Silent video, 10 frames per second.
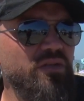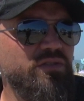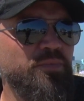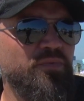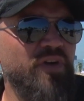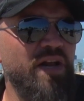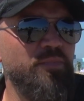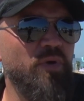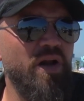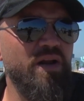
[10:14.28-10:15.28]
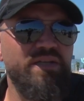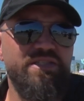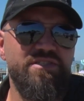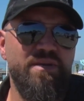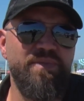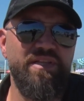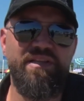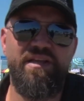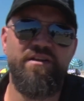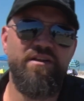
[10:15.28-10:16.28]
to provide a product is something
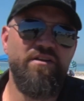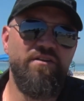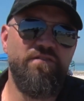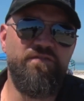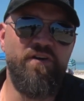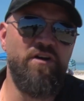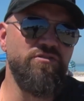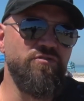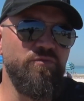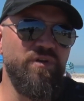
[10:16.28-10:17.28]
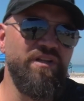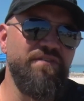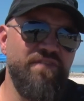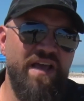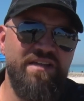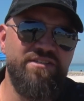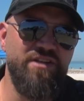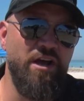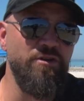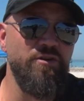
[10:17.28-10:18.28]
that falls really
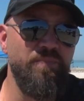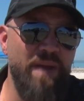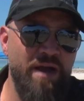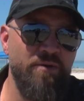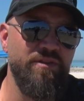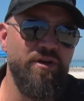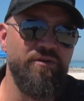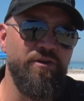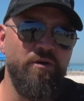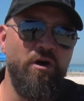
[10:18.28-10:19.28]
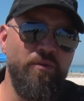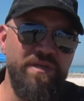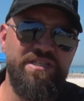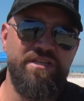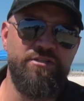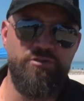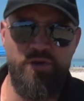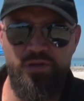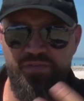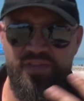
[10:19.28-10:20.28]
fast. Under power though, you're always in
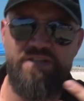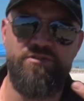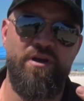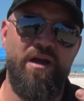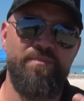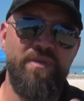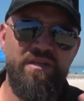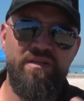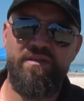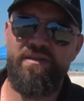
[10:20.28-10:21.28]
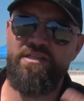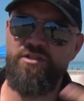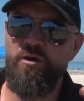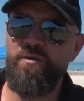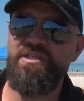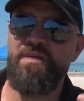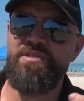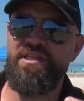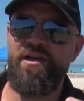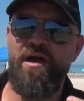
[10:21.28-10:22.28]
control of that drop. It's always up
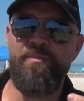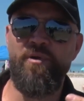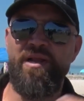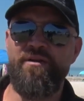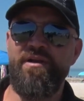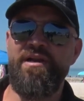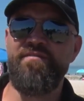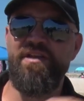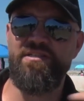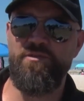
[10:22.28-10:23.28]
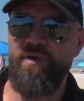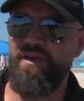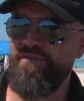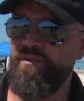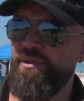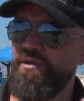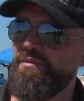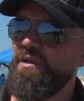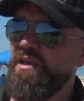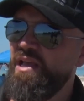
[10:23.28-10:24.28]
to the operator, it never gets away from you.
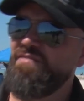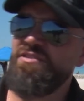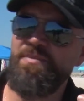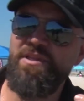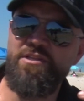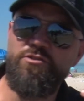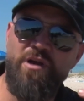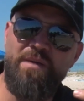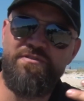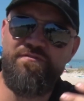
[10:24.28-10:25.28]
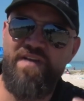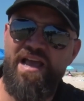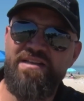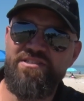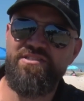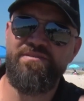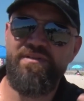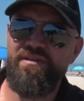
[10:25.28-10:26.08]
Have something that drops fast